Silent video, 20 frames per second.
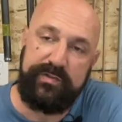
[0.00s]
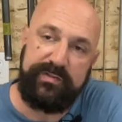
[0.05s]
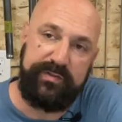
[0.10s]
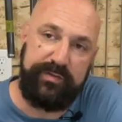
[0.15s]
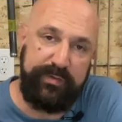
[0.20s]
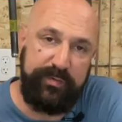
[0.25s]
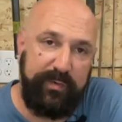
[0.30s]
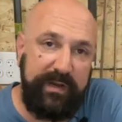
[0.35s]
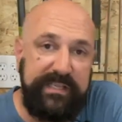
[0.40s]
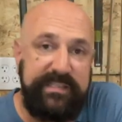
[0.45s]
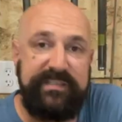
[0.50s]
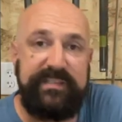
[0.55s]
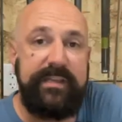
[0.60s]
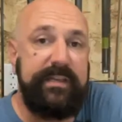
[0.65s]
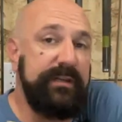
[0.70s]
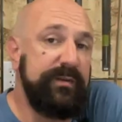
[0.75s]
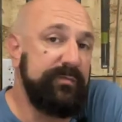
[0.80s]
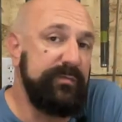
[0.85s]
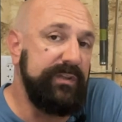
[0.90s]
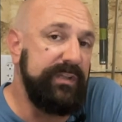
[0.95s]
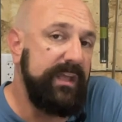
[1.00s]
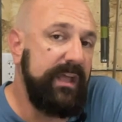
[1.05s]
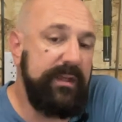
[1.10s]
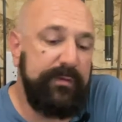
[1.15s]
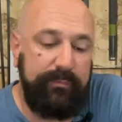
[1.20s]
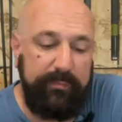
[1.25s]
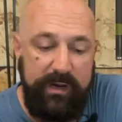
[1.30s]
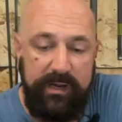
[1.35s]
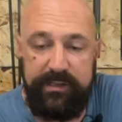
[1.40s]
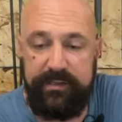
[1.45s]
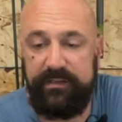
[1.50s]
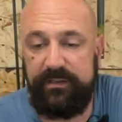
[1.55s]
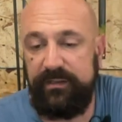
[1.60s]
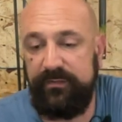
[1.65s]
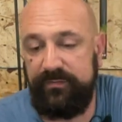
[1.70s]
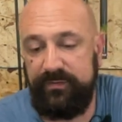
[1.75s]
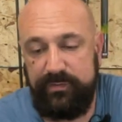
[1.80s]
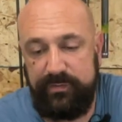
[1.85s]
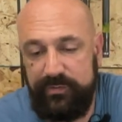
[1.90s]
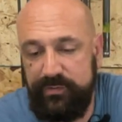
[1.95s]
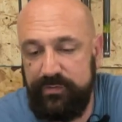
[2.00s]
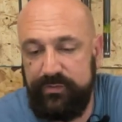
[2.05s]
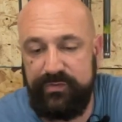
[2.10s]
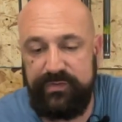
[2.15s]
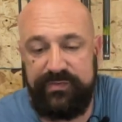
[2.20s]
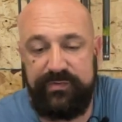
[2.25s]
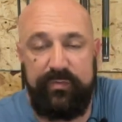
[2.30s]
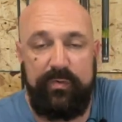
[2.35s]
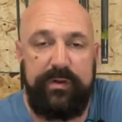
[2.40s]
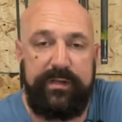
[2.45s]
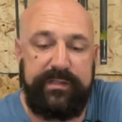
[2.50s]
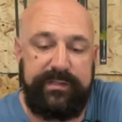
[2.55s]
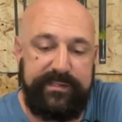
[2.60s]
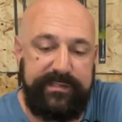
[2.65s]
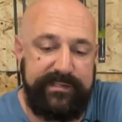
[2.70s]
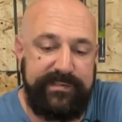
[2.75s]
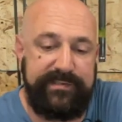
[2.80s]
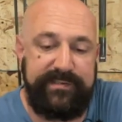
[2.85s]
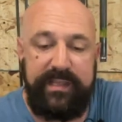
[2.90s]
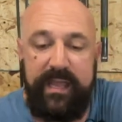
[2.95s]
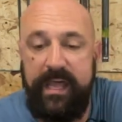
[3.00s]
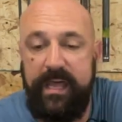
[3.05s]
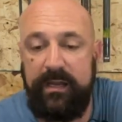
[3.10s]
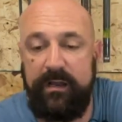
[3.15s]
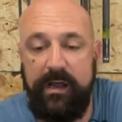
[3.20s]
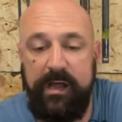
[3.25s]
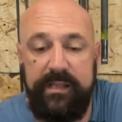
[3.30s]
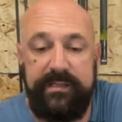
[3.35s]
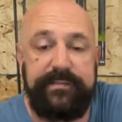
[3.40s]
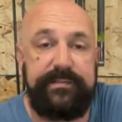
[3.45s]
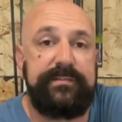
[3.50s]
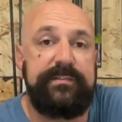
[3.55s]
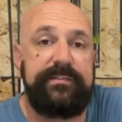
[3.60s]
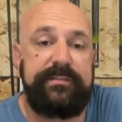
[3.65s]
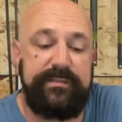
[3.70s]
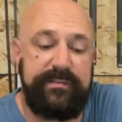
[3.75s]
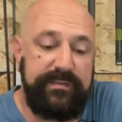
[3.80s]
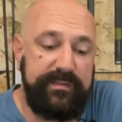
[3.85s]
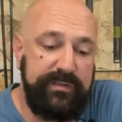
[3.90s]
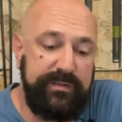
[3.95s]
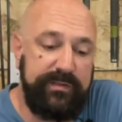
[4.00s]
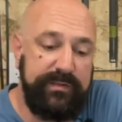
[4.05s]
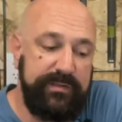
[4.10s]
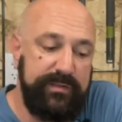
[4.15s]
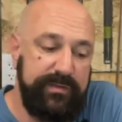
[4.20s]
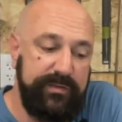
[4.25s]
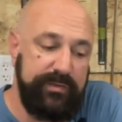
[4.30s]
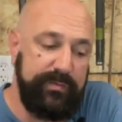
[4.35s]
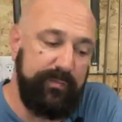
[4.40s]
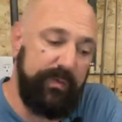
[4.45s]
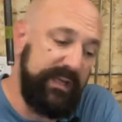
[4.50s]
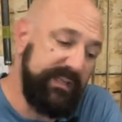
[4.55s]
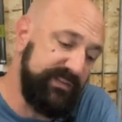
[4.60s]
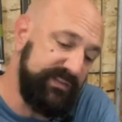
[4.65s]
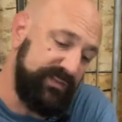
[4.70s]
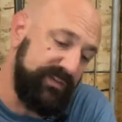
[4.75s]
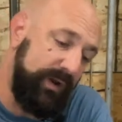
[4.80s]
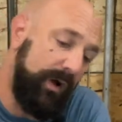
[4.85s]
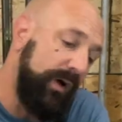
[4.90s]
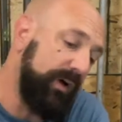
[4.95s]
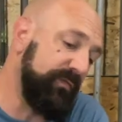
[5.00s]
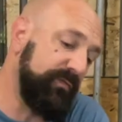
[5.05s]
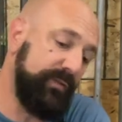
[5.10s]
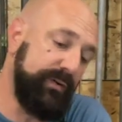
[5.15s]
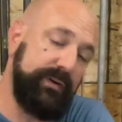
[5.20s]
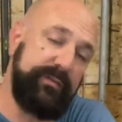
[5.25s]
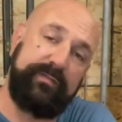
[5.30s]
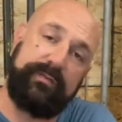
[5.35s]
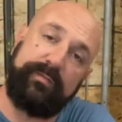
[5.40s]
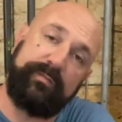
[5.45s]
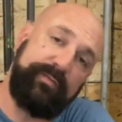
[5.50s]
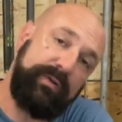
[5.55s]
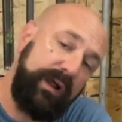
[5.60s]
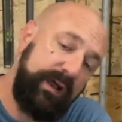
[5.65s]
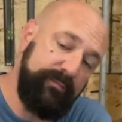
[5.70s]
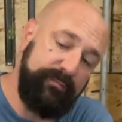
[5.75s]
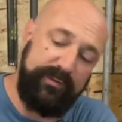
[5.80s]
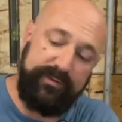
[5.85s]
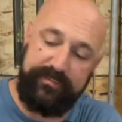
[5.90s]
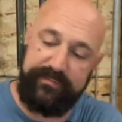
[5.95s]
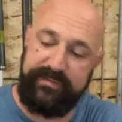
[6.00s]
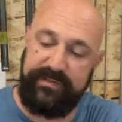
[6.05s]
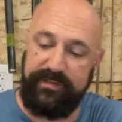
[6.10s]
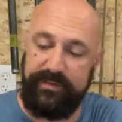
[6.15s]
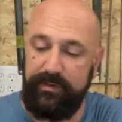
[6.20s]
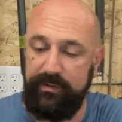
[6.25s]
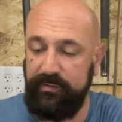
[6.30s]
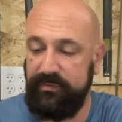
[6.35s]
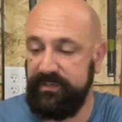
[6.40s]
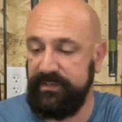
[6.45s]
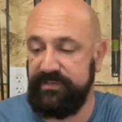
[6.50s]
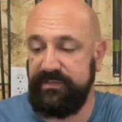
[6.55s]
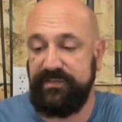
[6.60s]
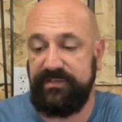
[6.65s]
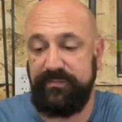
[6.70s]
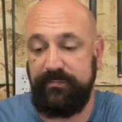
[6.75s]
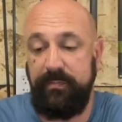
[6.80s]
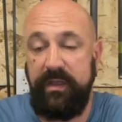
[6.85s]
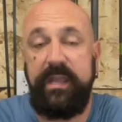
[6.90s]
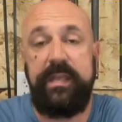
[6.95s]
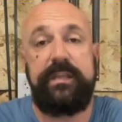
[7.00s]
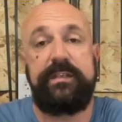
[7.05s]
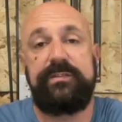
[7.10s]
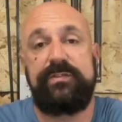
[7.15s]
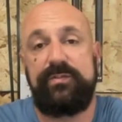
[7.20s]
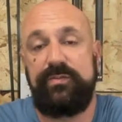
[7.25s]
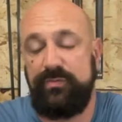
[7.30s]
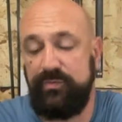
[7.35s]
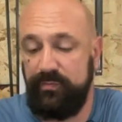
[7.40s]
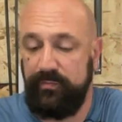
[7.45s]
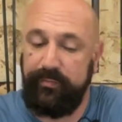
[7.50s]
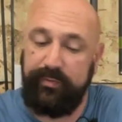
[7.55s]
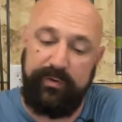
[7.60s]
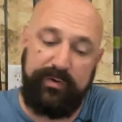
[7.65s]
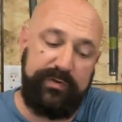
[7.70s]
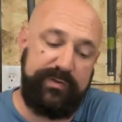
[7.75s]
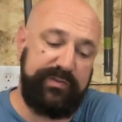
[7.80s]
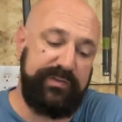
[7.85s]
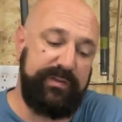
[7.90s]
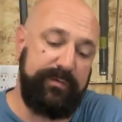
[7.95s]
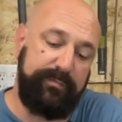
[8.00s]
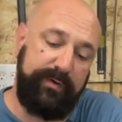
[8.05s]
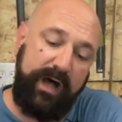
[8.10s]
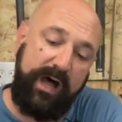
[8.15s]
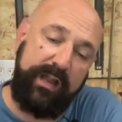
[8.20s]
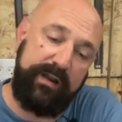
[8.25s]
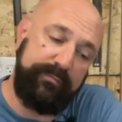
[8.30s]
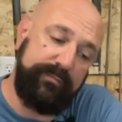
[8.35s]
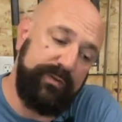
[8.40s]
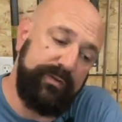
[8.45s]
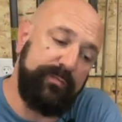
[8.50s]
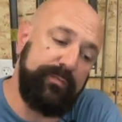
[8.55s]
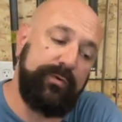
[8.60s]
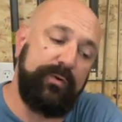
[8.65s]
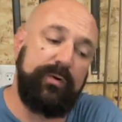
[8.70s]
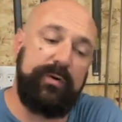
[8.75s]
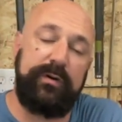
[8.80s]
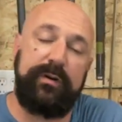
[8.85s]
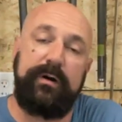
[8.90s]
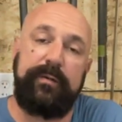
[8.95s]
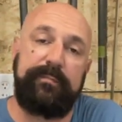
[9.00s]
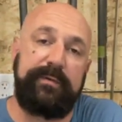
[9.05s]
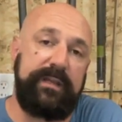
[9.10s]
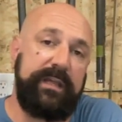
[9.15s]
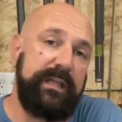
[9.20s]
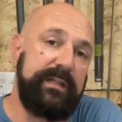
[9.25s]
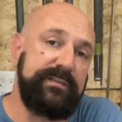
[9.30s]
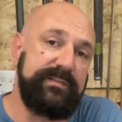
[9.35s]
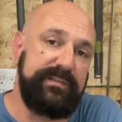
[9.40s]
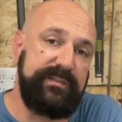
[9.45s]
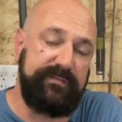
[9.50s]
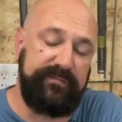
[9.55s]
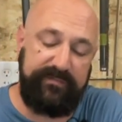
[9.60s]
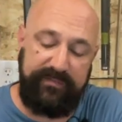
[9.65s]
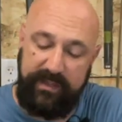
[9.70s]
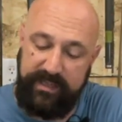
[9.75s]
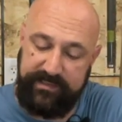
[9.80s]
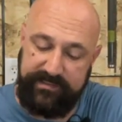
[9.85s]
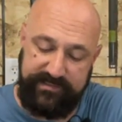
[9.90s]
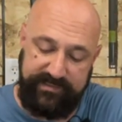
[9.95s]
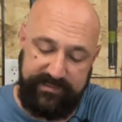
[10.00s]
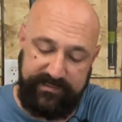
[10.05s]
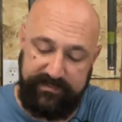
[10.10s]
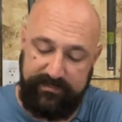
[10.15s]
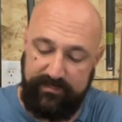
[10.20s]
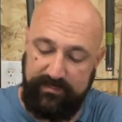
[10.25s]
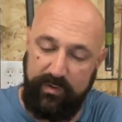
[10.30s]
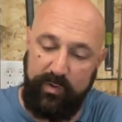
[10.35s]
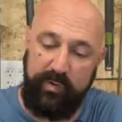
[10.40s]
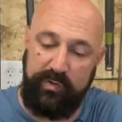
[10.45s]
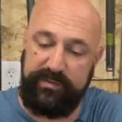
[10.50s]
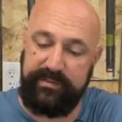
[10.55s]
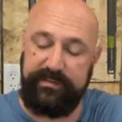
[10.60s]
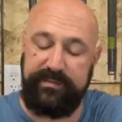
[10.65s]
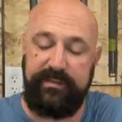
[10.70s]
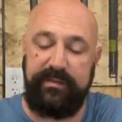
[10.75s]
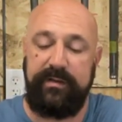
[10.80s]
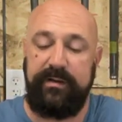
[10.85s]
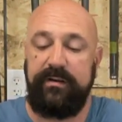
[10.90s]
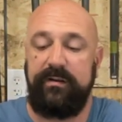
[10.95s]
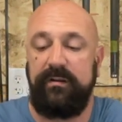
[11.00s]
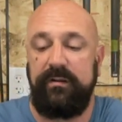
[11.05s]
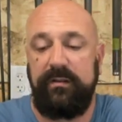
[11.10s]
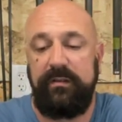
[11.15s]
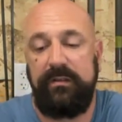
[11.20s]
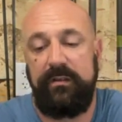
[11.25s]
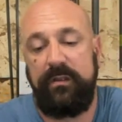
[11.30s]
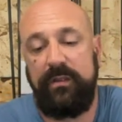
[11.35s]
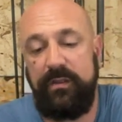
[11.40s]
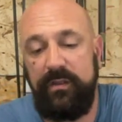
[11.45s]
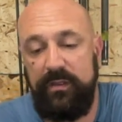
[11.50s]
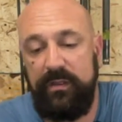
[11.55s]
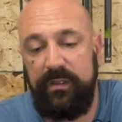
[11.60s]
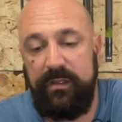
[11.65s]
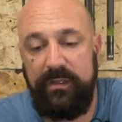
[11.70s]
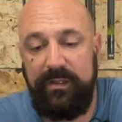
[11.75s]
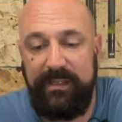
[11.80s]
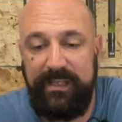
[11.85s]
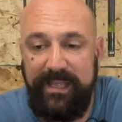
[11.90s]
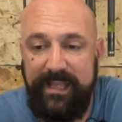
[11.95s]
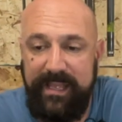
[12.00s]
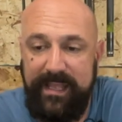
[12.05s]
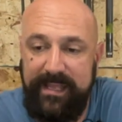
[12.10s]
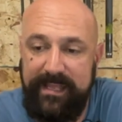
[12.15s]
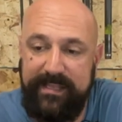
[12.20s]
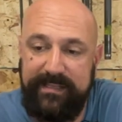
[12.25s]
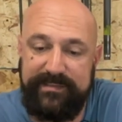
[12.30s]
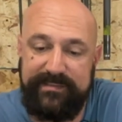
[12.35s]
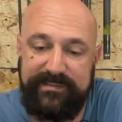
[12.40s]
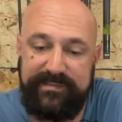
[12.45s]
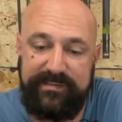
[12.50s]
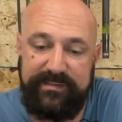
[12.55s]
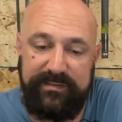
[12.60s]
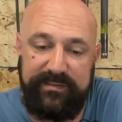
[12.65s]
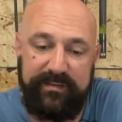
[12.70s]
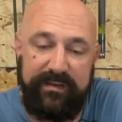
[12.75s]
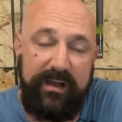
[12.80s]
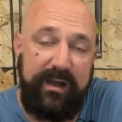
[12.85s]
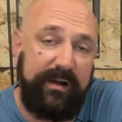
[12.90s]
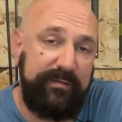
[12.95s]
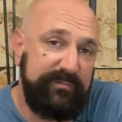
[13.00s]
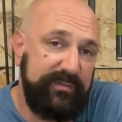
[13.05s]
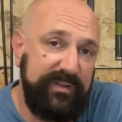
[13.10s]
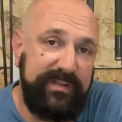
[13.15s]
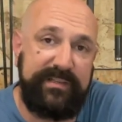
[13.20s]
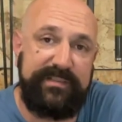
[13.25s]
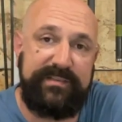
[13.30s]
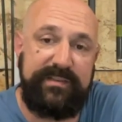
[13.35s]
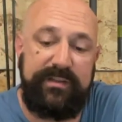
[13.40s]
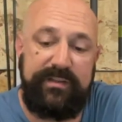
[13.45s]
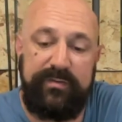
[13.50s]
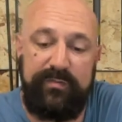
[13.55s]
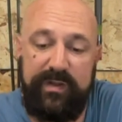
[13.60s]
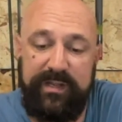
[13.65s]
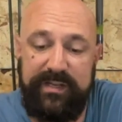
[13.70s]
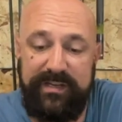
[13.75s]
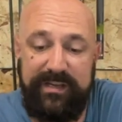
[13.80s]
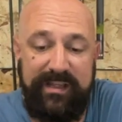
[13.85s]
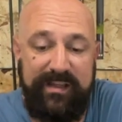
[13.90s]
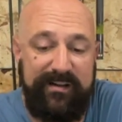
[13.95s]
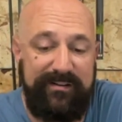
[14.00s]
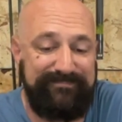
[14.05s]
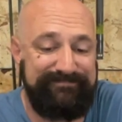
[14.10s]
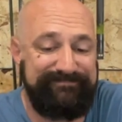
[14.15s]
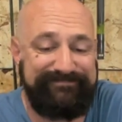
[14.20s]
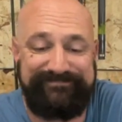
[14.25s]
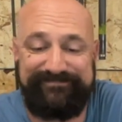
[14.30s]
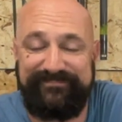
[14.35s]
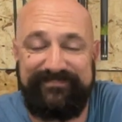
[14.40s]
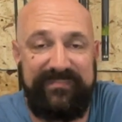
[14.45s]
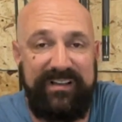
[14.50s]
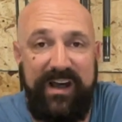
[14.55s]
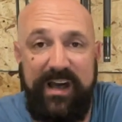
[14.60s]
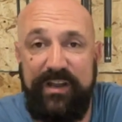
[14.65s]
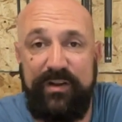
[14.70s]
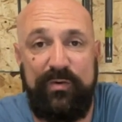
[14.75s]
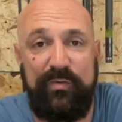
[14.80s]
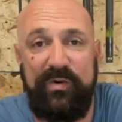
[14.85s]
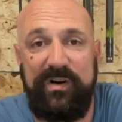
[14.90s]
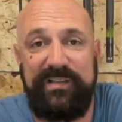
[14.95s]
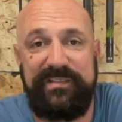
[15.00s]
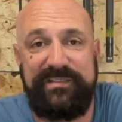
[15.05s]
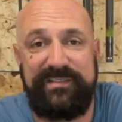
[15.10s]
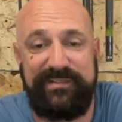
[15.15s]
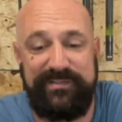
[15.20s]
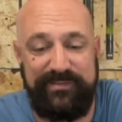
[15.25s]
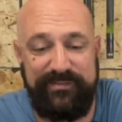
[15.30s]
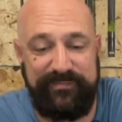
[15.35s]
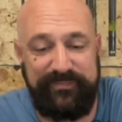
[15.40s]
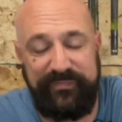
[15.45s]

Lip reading: So you might say to me, hey Mike, if you use one of these add-ons, you might solve one of your problems. You know, this is made to push the bottom of the board up against the fence and hold it there. And I'm gonna tell you right now, I don't want to.